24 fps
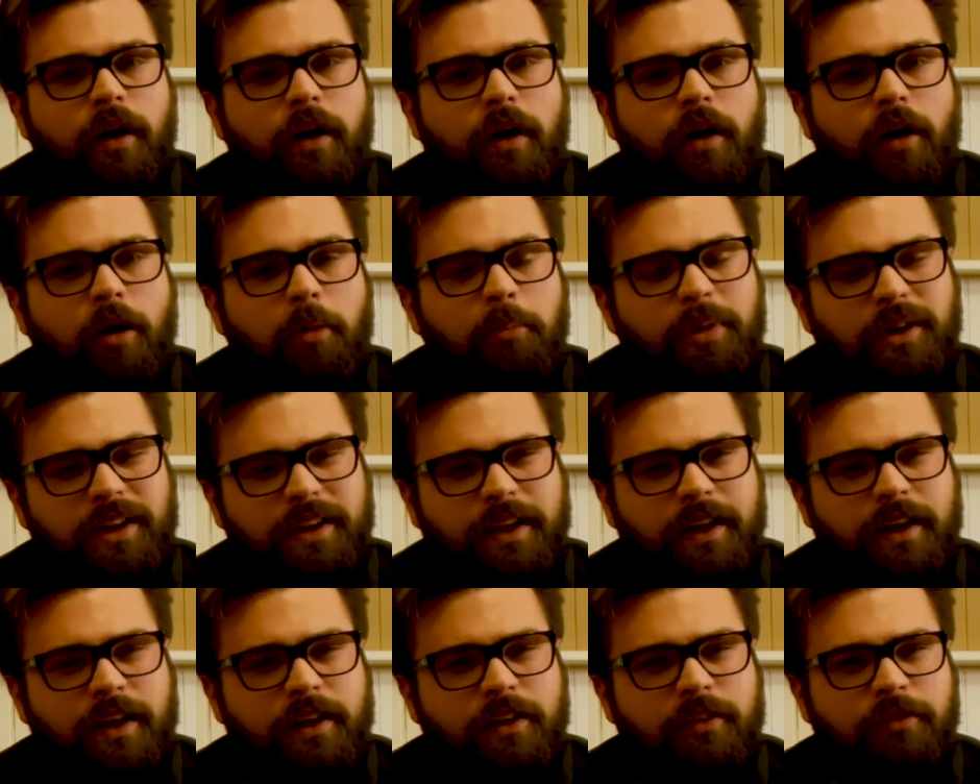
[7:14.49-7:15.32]
But
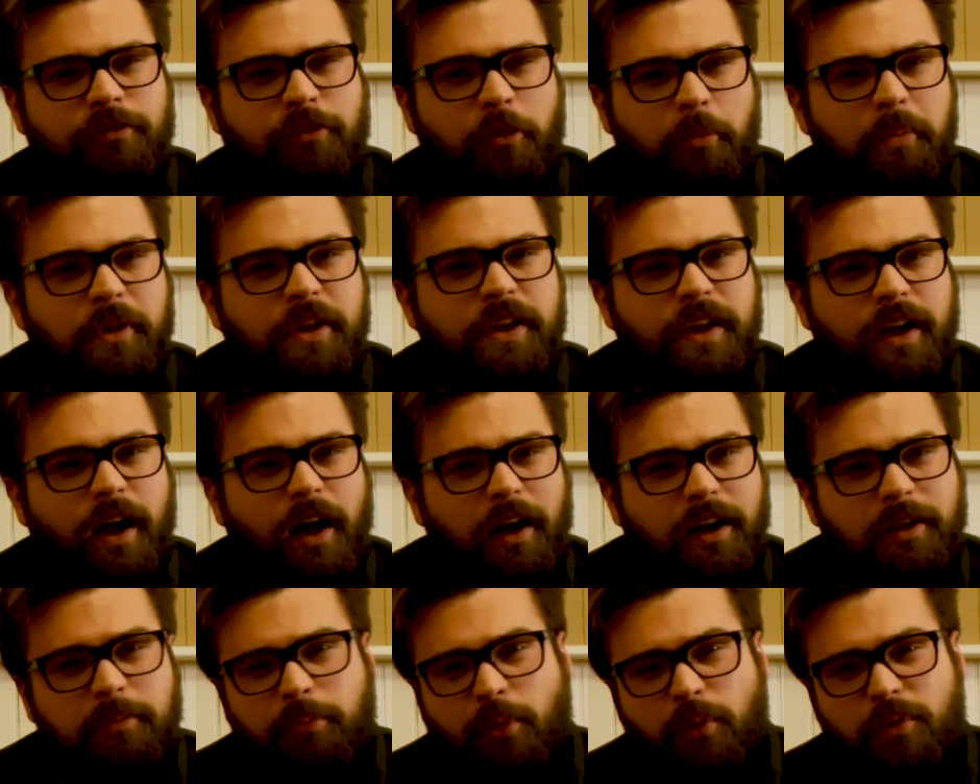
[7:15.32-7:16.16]
again, for me,
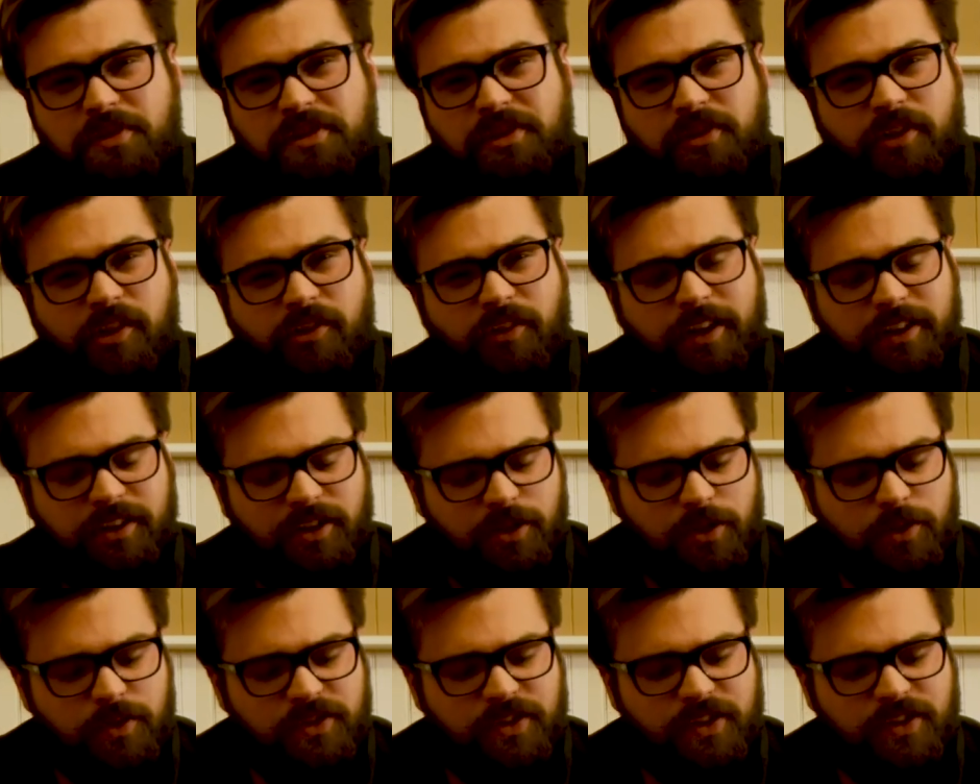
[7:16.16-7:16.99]
I personally like to
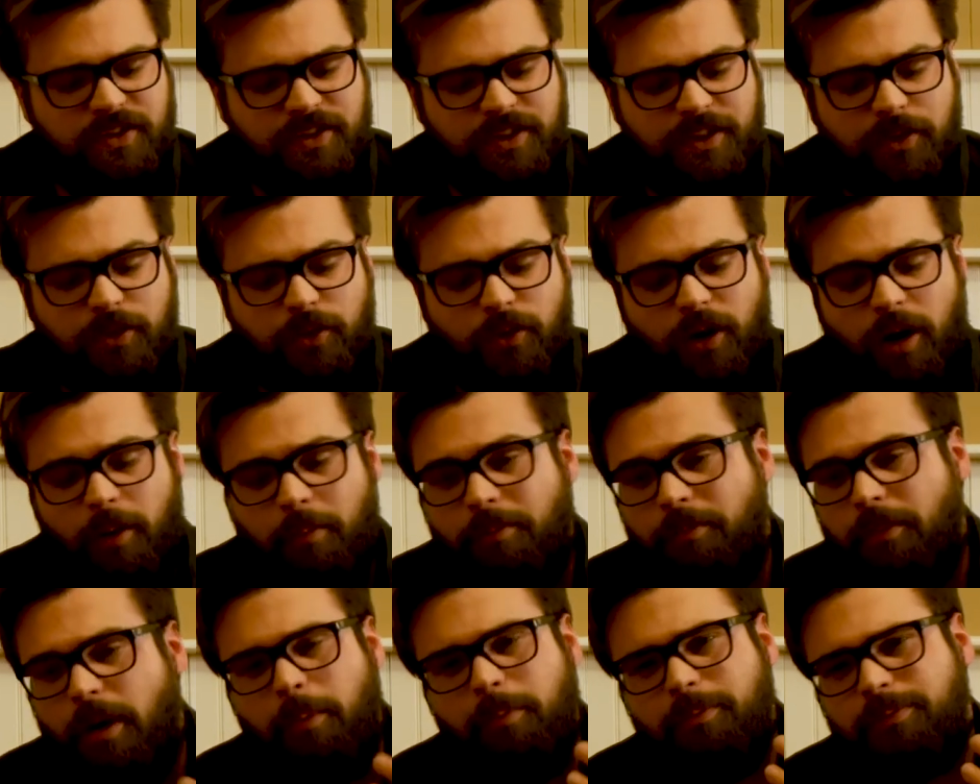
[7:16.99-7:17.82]
use this either
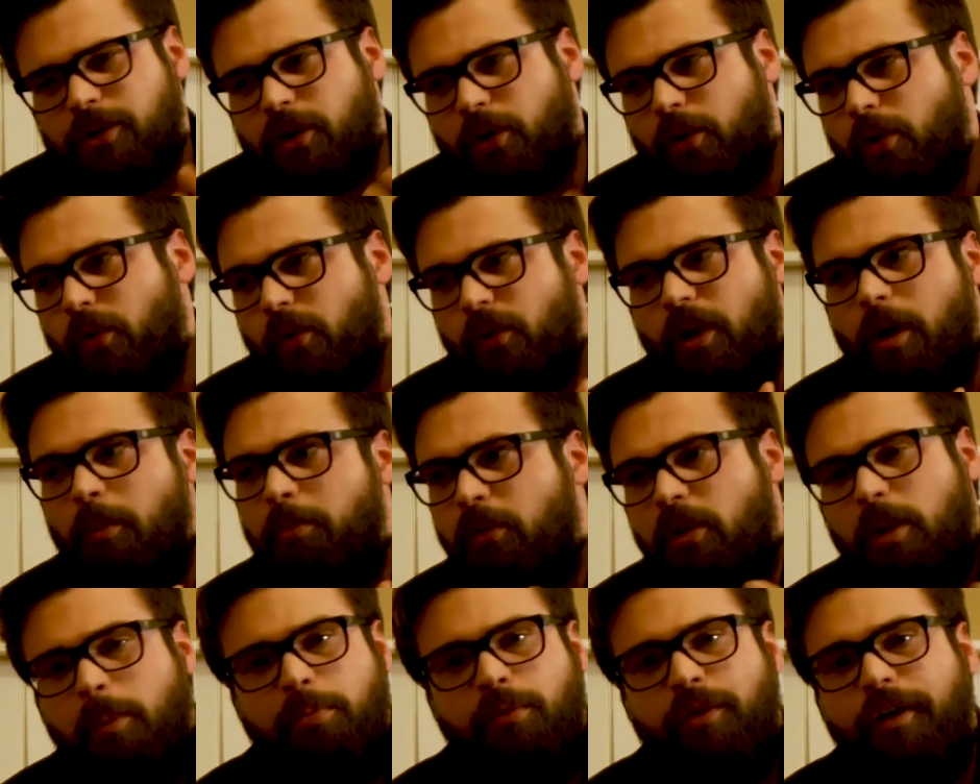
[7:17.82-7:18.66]
I'm curled up
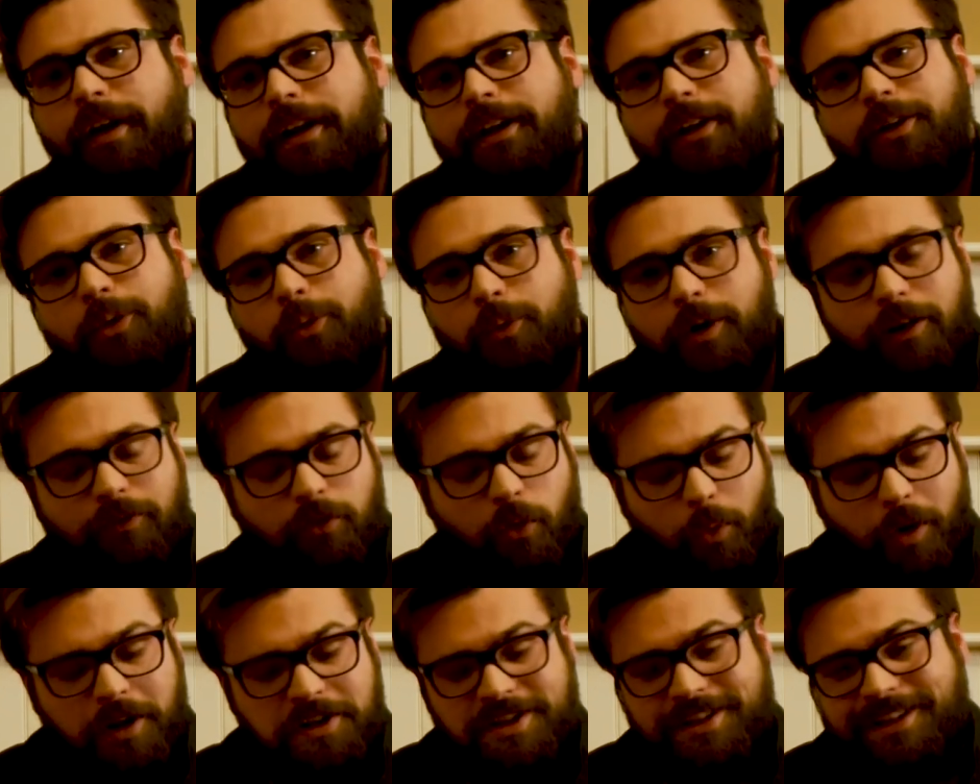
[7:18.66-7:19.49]
with a blanket or whatever
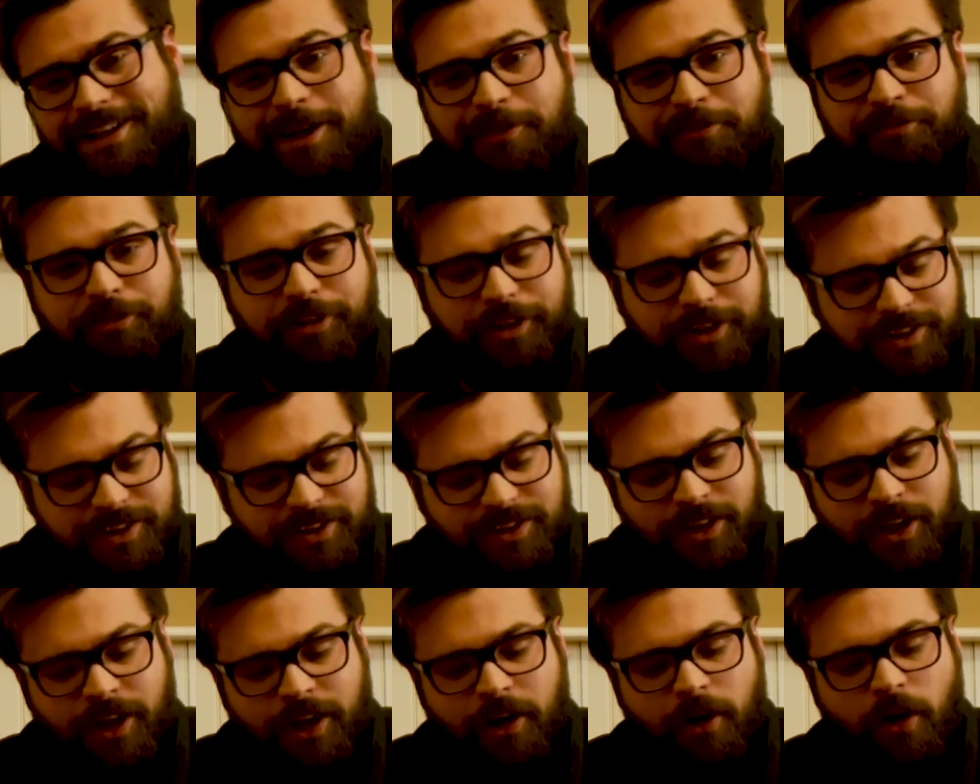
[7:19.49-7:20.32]
watching
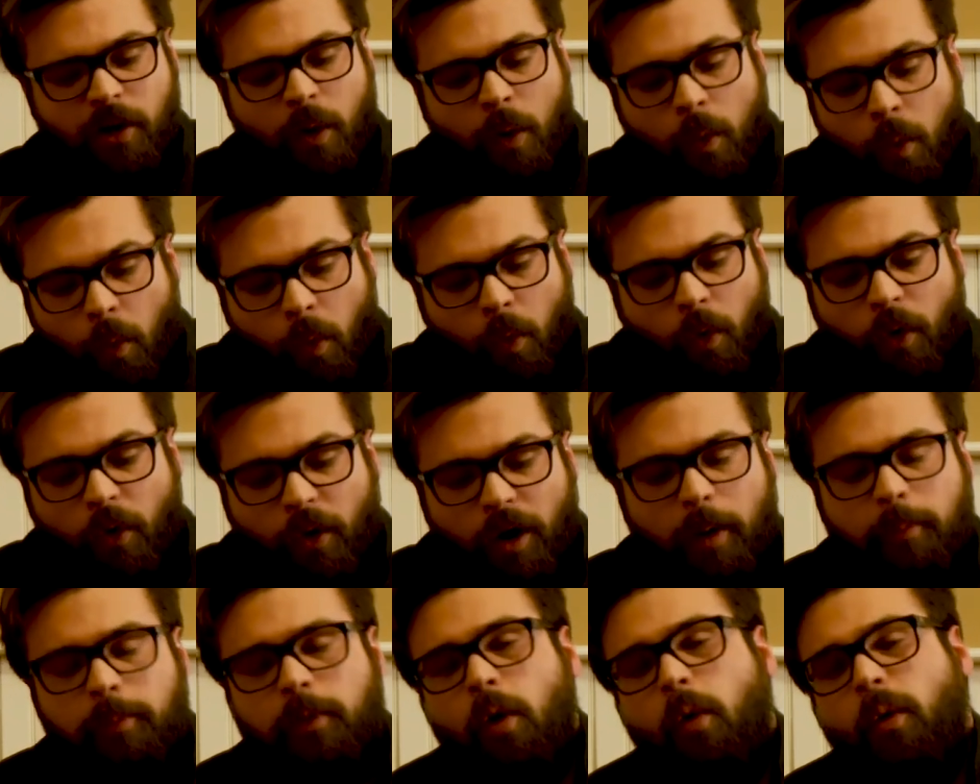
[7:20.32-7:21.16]
Netflix,
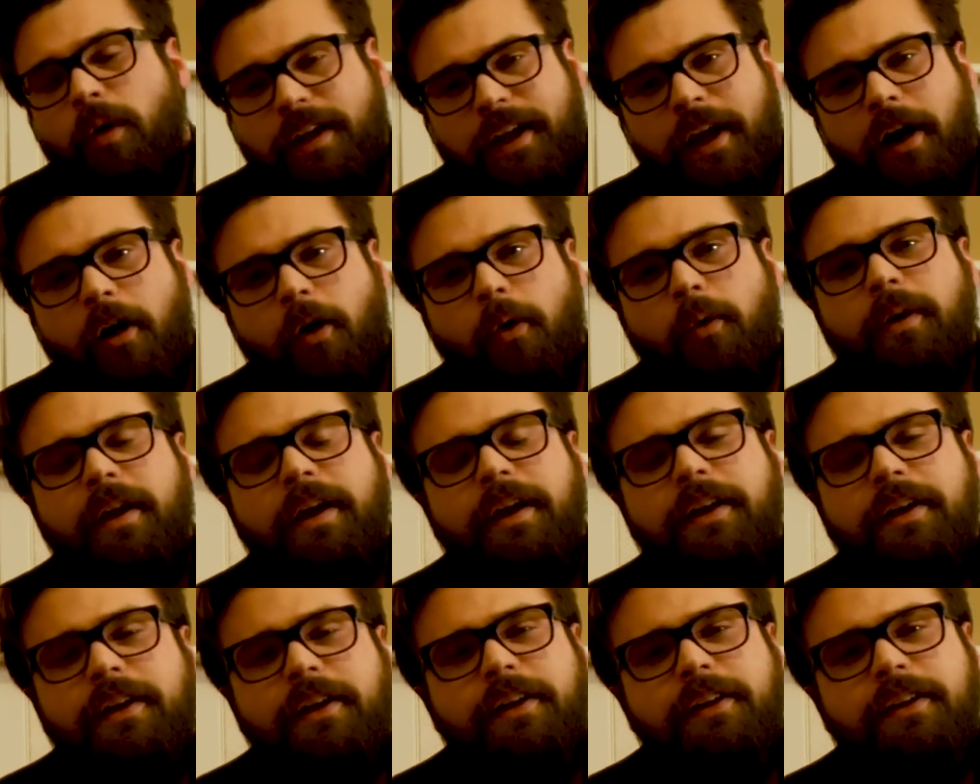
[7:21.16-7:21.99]
or I'm going out,
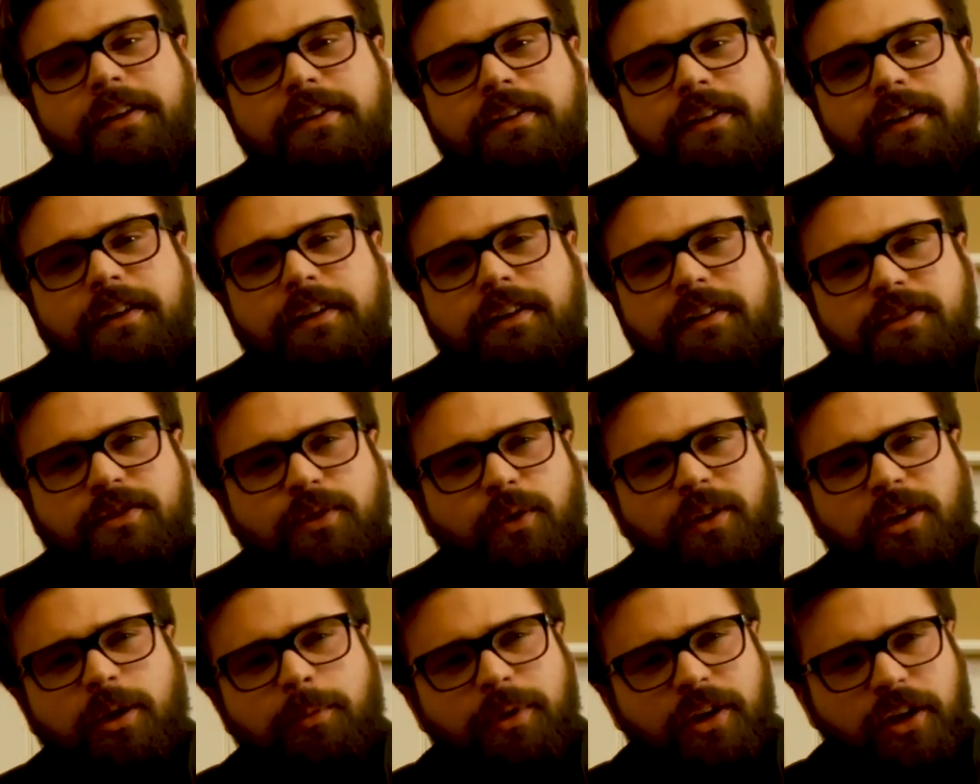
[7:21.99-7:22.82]
and so
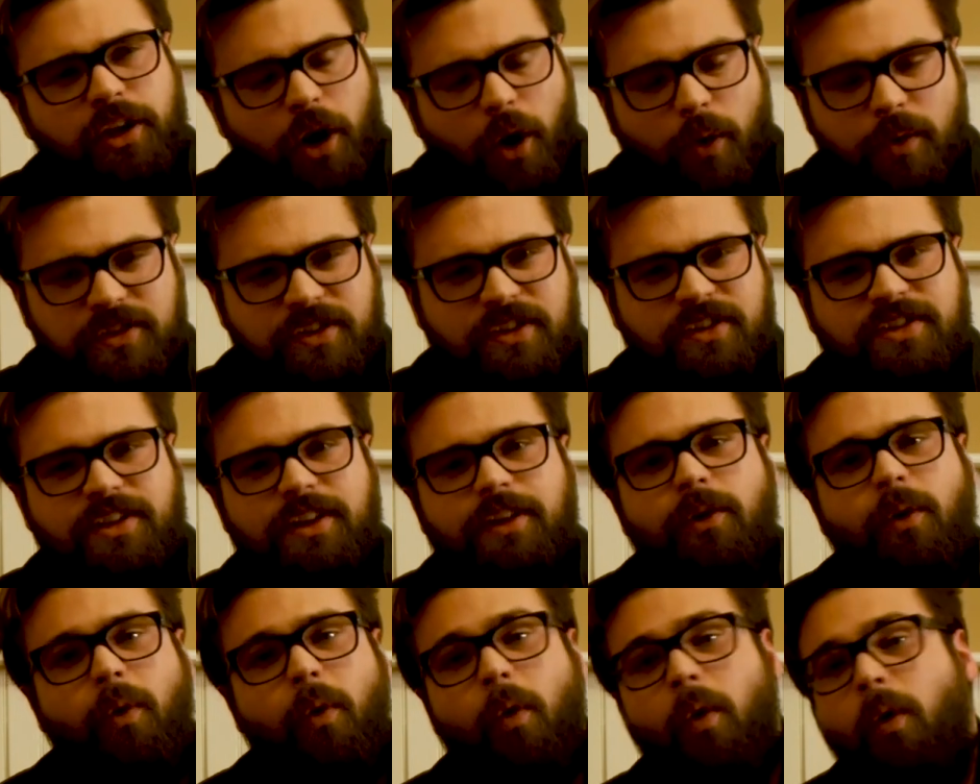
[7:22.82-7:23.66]
it can be a cozy
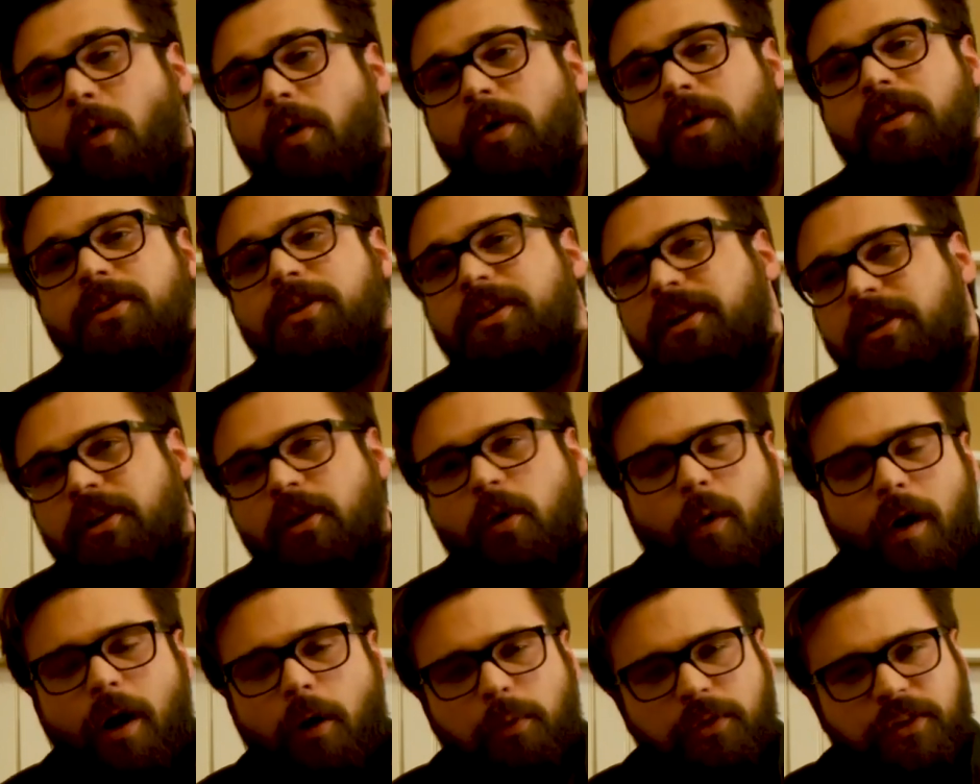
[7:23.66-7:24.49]
scent, or you can
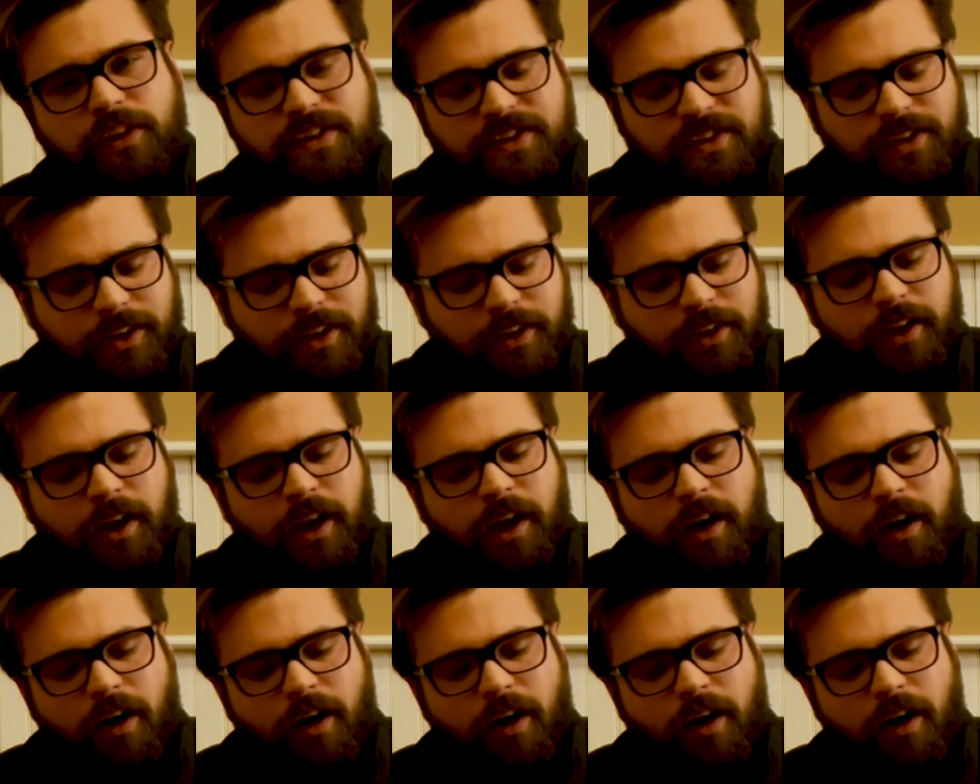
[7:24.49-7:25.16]
go out with this thing.